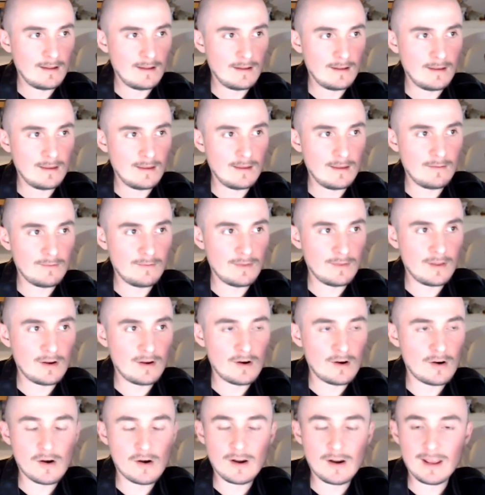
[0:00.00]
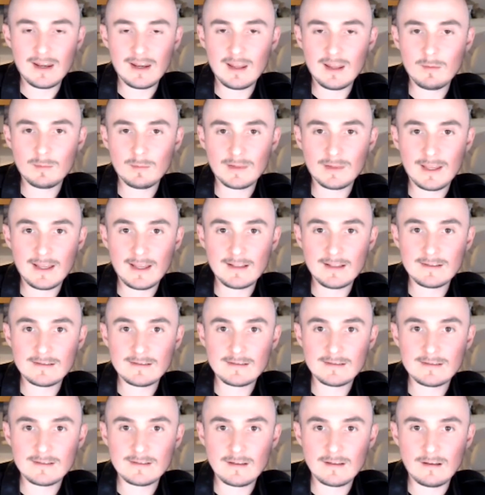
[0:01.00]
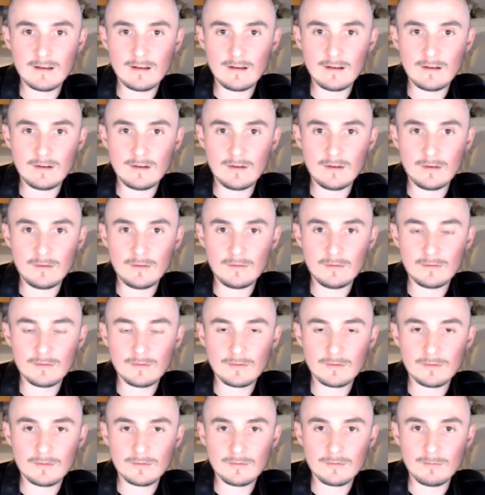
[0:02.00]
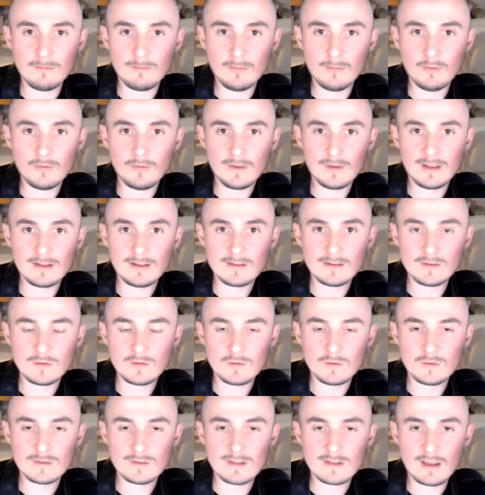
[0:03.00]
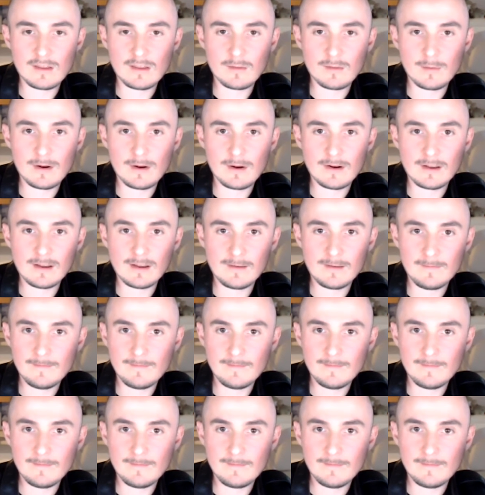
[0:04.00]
if there are any plans of moving to South America?